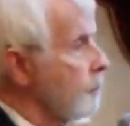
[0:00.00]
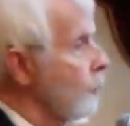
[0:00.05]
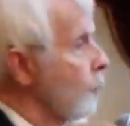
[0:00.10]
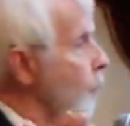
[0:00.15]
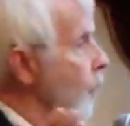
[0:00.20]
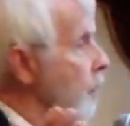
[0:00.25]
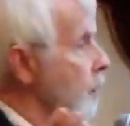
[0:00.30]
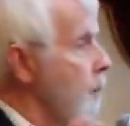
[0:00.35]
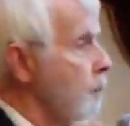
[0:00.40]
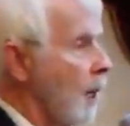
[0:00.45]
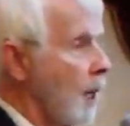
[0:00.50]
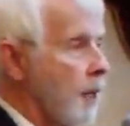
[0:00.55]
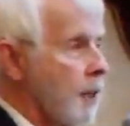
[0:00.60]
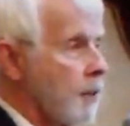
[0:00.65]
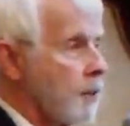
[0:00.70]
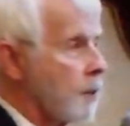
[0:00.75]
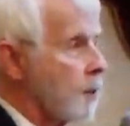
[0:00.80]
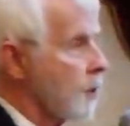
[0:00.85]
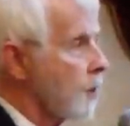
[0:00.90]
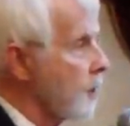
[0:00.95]
written by
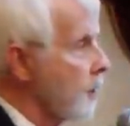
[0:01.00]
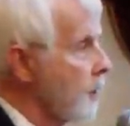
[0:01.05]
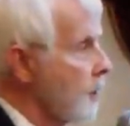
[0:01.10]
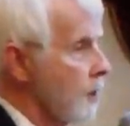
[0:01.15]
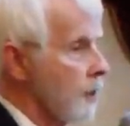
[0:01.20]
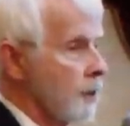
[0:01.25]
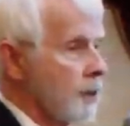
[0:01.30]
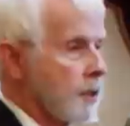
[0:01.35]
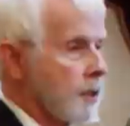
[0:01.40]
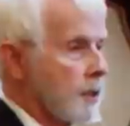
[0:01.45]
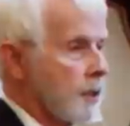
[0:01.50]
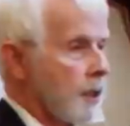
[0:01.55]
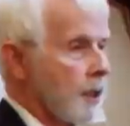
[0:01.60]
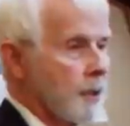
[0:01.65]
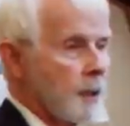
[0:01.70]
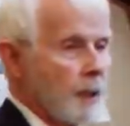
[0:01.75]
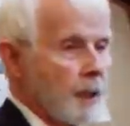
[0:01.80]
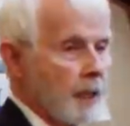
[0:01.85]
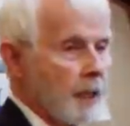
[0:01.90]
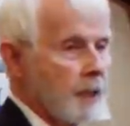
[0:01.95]
his descendants in
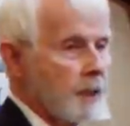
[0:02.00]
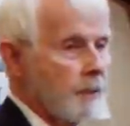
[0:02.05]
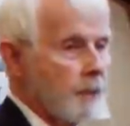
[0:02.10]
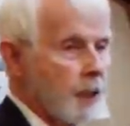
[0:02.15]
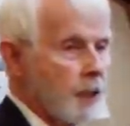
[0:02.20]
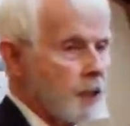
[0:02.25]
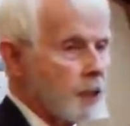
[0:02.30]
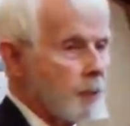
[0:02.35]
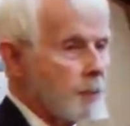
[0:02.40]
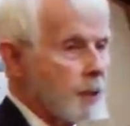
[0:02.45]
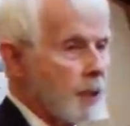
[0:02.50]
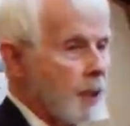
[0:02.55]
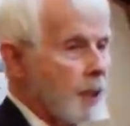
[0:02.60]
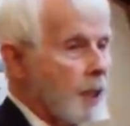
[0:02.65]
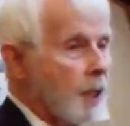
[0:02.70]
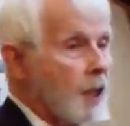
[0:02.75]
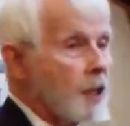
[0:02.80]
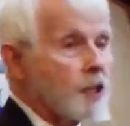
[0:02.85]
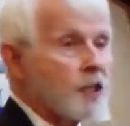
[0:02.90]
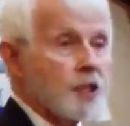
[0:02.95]
the land of Egypt.
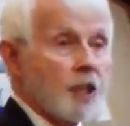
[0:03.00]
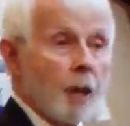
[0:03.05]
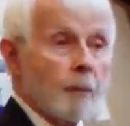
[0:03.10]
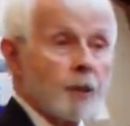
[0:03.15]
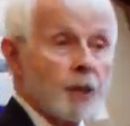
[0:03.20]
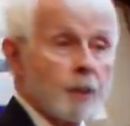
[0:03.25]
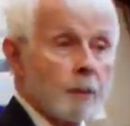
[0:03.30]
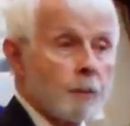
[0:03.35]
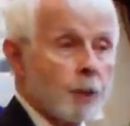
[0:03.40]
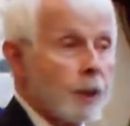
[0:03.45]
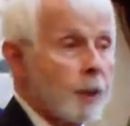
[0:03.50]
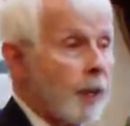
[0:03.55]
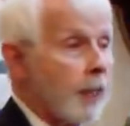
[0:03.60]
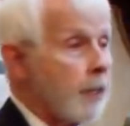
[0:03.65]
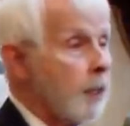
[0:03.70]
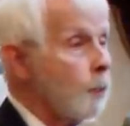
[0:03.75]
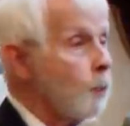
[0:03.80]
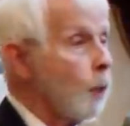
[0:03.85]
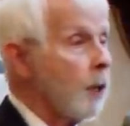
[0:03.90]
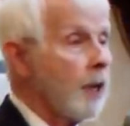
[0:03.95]
Some of them
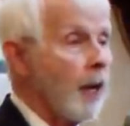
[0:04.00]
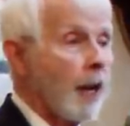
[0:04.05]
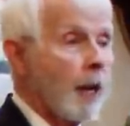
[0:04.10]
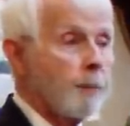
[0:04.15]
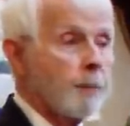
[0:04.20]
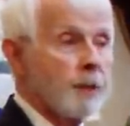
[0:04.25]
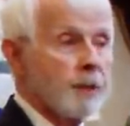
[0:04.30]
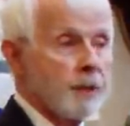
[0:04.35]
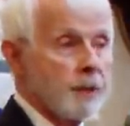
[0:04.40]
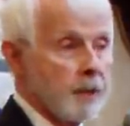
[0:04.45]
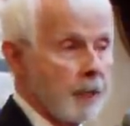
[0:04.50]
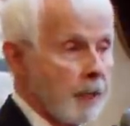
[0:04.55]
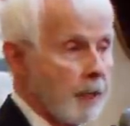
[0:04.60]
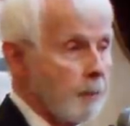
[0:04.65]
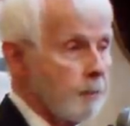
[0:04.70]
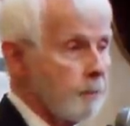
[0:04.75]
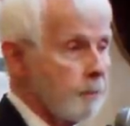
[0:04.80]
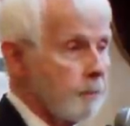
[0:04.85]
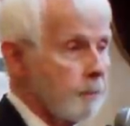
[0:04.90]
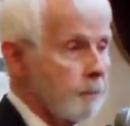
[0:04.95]
related what happened to
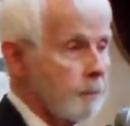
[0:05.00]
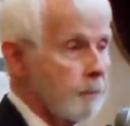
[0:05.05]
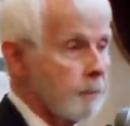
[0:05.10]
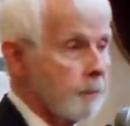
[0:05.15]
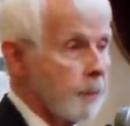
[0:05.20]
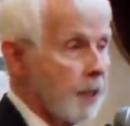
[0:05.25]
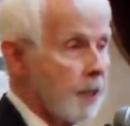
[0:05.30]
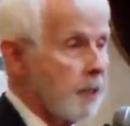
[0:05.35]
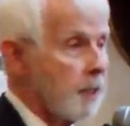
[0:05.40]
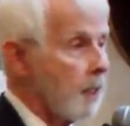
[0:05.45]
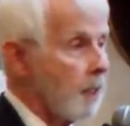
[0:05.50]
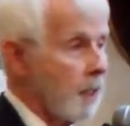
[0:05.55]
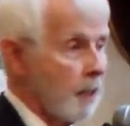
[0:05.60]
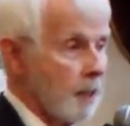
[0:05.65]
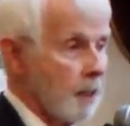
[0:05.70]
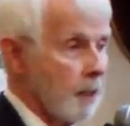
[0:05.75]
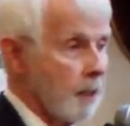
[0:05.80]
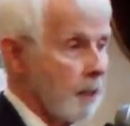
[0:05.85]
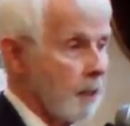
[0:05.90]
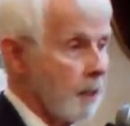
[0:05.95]
them in
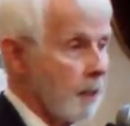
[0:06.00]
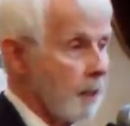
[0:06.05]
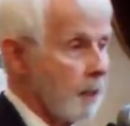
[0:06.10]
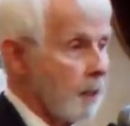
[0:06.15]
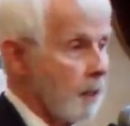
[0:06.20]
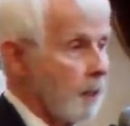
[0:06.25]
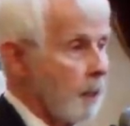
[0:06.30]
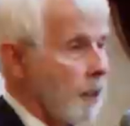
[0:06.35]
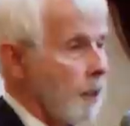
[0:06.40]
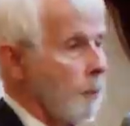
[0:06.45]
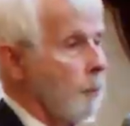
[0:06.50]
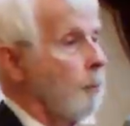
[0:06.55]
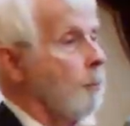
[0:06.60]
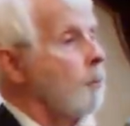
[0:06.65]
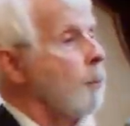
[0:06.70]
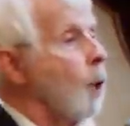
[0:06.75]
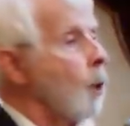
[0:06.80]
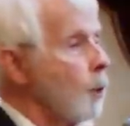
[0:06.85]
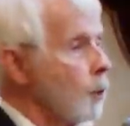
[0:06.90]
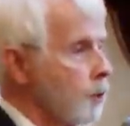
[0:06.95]
Canaan.
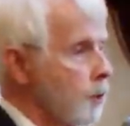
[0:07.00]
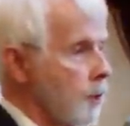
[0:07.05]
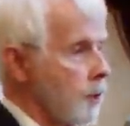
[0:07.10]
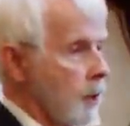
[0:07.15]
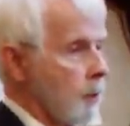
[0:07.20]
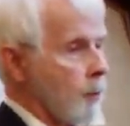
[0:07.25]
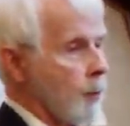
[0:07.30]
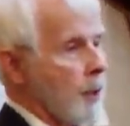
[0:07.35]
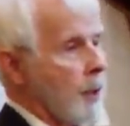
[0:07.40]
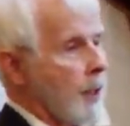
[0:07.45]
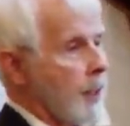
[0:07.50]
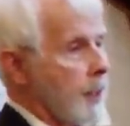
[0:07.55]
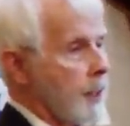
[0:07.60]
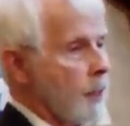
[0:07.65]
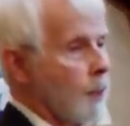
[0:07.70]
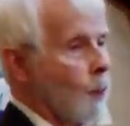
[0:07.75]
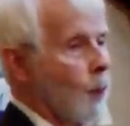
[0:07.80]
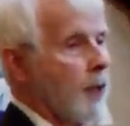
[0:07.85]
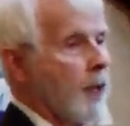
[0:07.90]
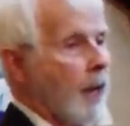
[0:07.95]
Most of them
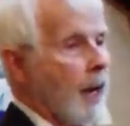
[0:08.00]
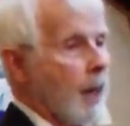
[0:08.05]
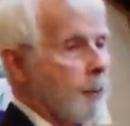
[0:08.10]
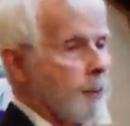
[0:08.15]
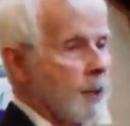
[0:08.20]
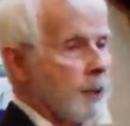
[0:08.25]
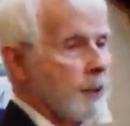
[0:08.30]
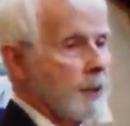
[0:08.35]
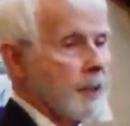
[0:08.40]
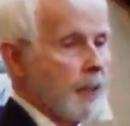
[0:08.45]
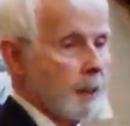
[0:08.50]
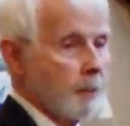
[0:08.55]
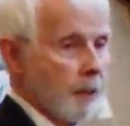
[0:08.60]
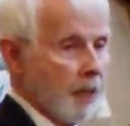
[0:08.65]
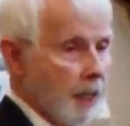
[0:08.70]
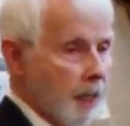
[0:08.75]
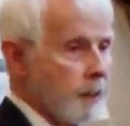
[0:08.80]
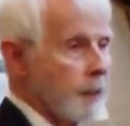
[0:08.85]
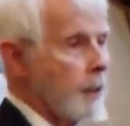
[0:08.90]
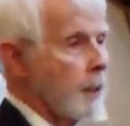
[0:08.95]
related what happened to them
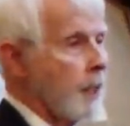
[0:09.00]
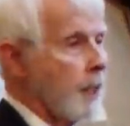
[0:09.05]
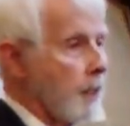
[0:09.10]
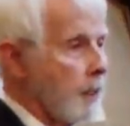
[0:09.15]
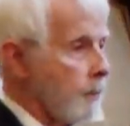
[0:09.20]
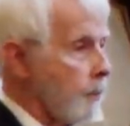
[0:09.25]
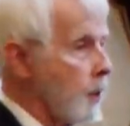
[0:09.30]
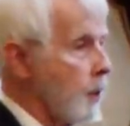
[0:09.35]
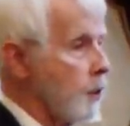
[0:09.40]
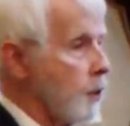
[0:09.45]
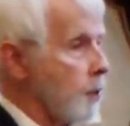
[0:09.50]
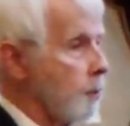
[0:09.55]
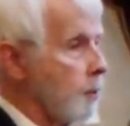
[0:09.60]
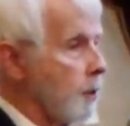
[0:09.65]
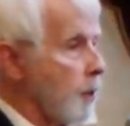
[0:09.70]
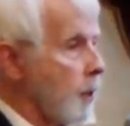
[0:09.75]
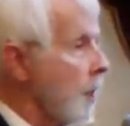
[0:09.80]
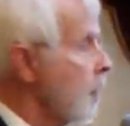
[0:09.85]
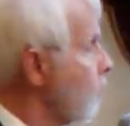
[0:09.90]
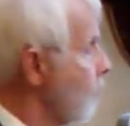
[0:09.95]
in the land of
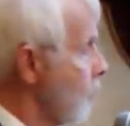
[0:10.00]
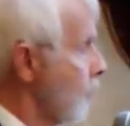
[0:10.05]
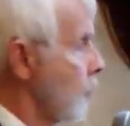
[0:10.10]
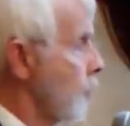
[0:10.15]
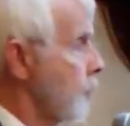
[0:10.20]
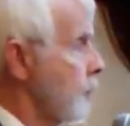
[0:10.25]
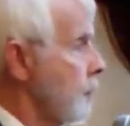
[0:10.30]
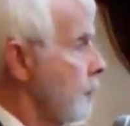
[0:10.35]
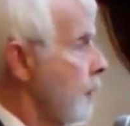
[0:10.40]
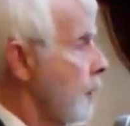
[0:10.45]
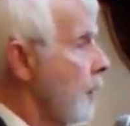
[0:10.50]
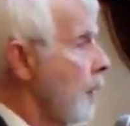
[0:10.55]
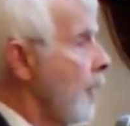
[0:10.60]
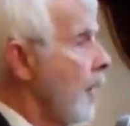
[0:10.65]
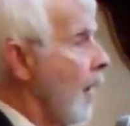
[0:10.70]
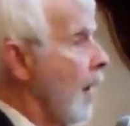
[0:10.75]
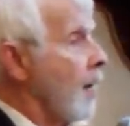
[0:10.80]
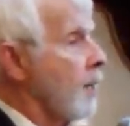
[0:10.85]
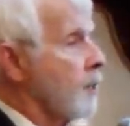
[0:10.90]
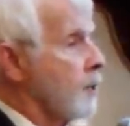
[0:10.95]
Egypt, in Goshen,
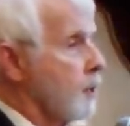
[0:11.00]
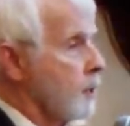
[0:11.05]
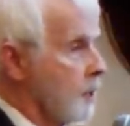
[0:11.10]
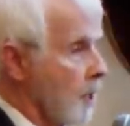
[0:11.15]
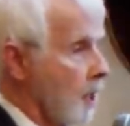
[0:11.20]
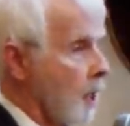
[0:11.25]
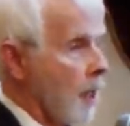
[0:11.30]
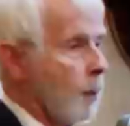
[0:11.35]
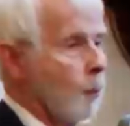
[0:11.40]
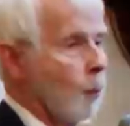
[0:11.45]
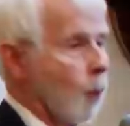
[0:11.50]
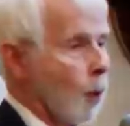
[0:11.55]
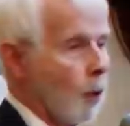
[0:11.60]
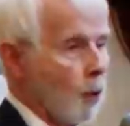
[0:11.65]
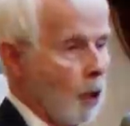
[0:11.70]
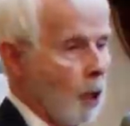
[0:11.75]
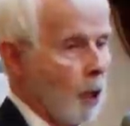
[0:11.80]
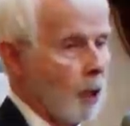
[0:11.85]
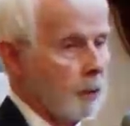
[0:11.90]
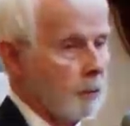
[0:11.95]
as the time wore
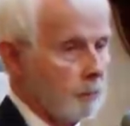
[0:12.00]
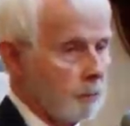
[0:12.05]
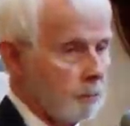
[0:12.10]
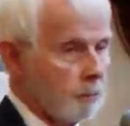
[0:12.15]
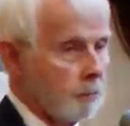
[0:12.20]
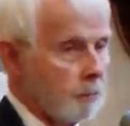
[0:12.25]
on.